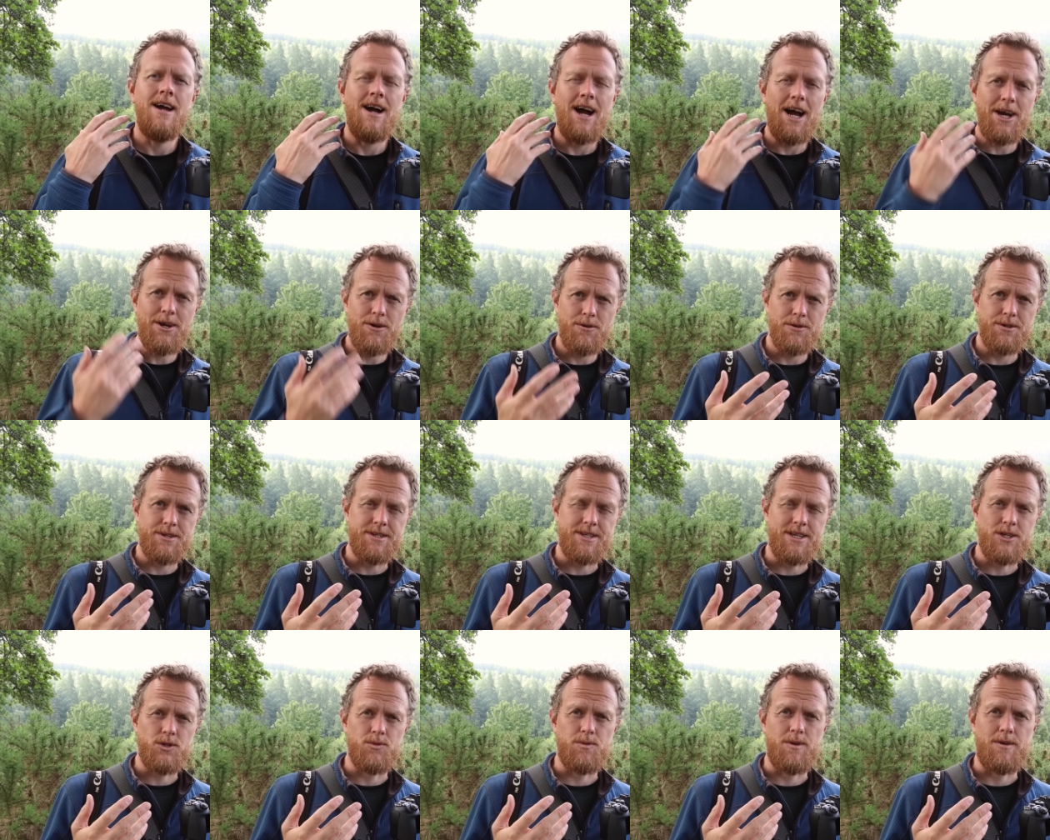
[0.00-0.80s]
I noticed
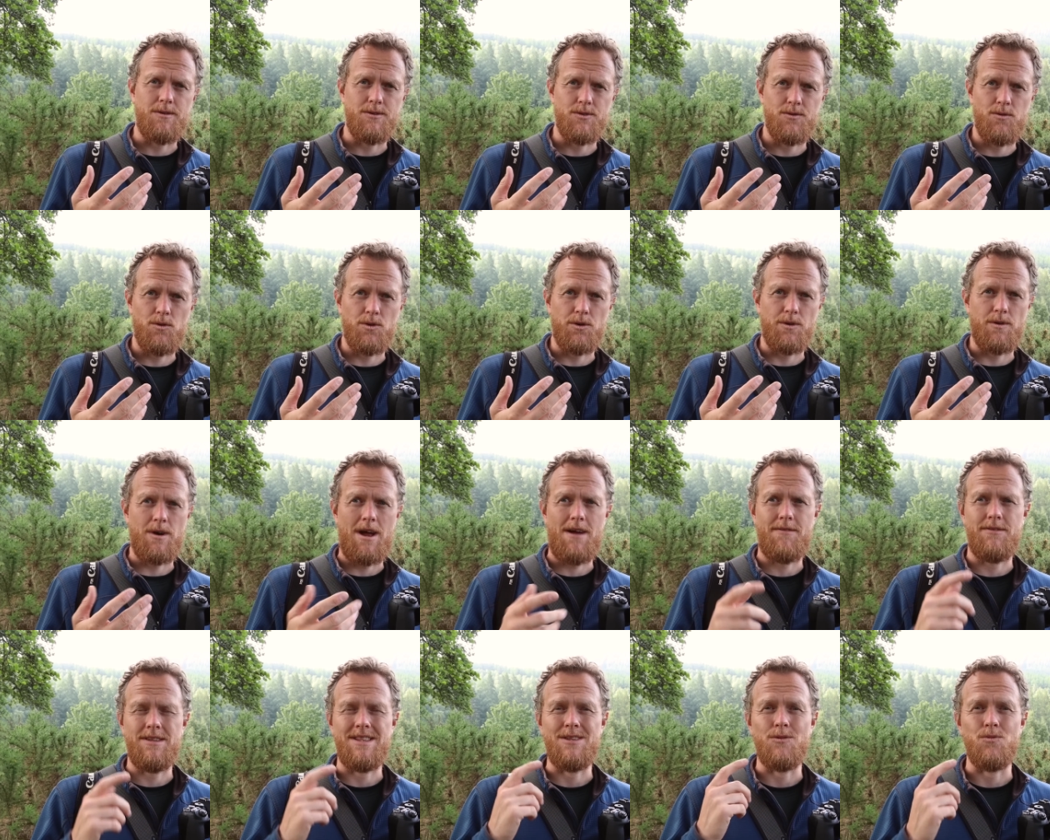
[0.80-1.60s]
this when I was
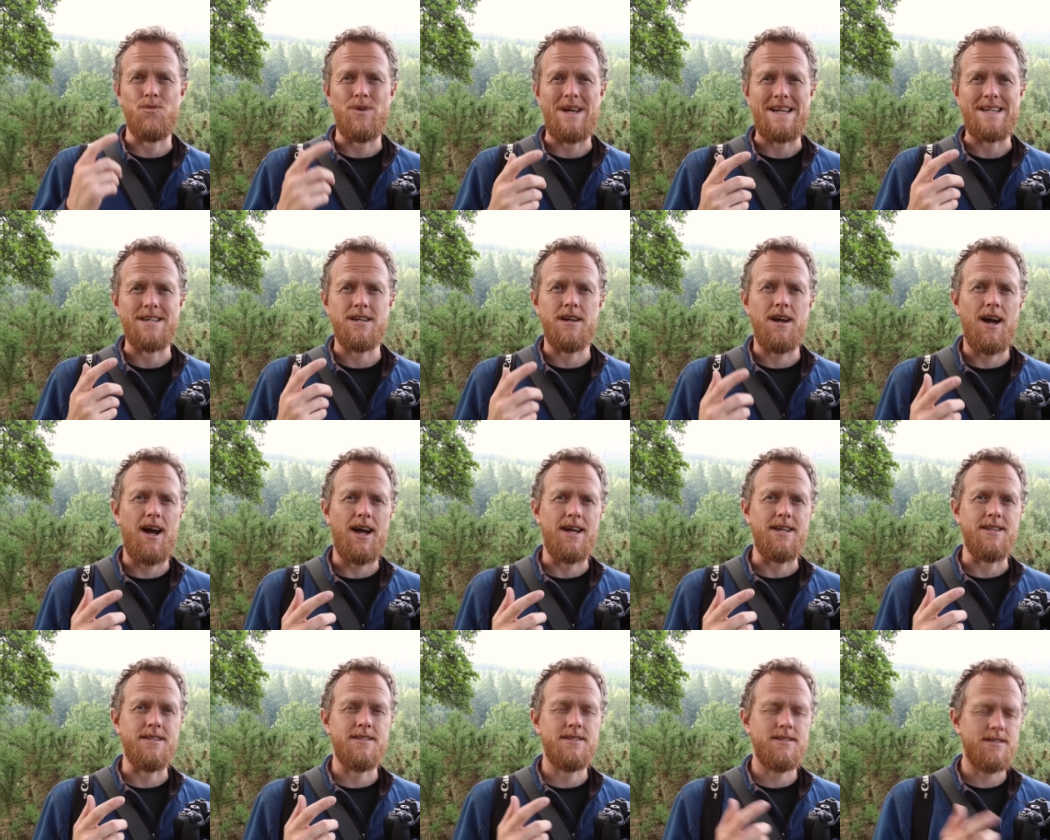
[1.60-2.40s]
photographing the red
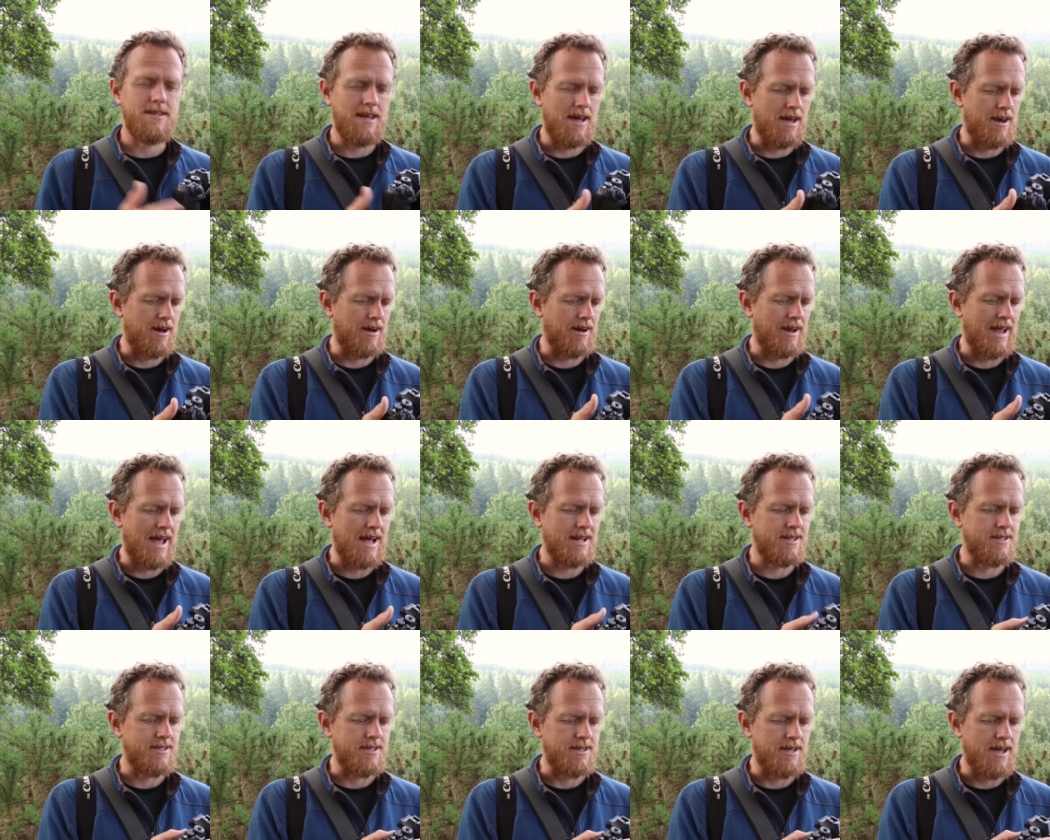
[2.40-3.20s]
kites at
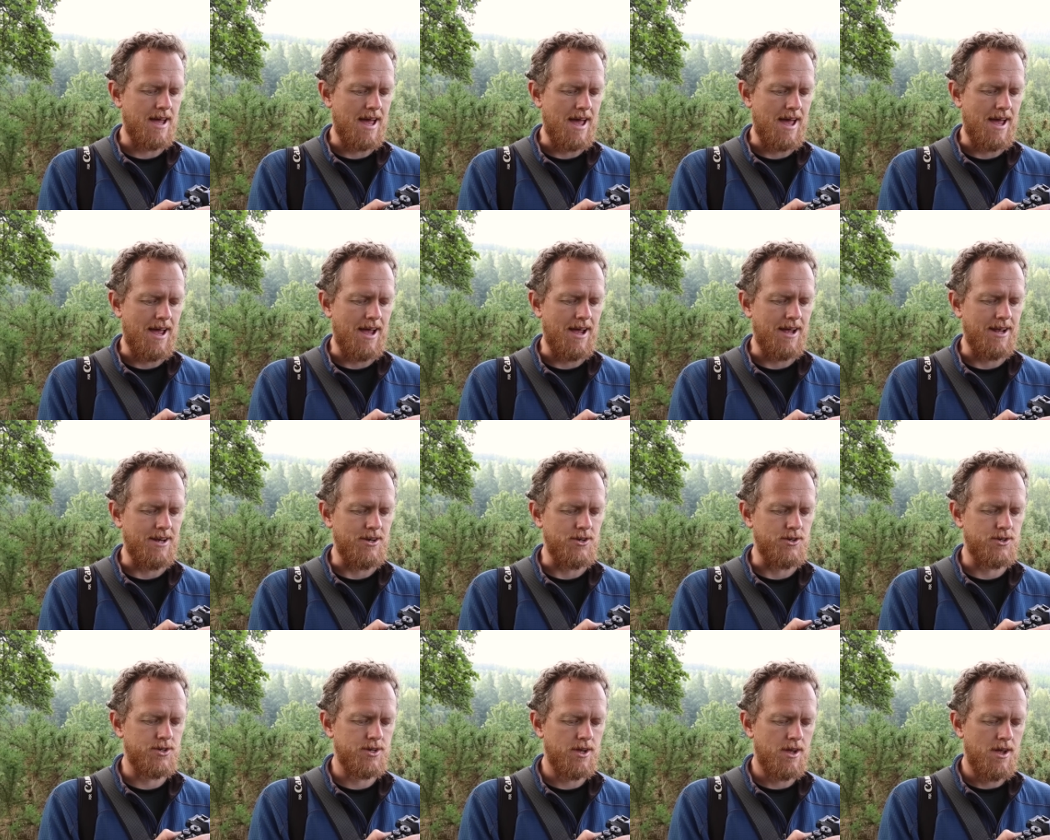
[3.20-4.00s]
Argati,
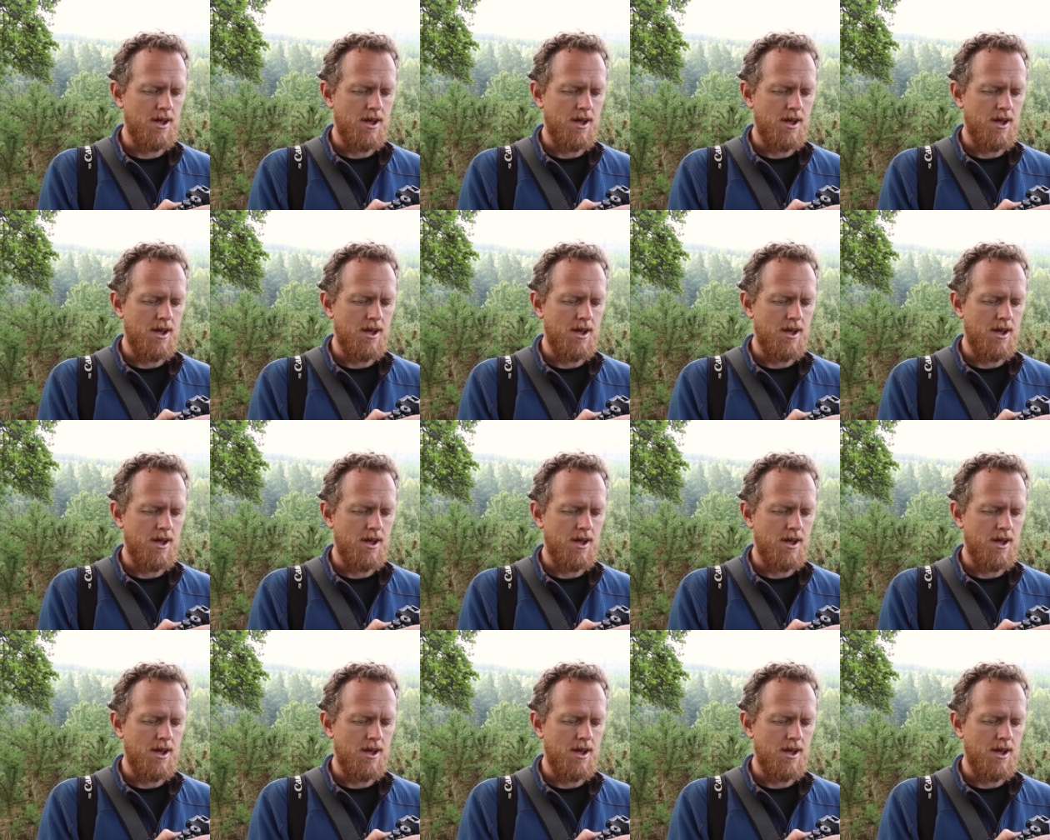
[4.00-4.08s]
and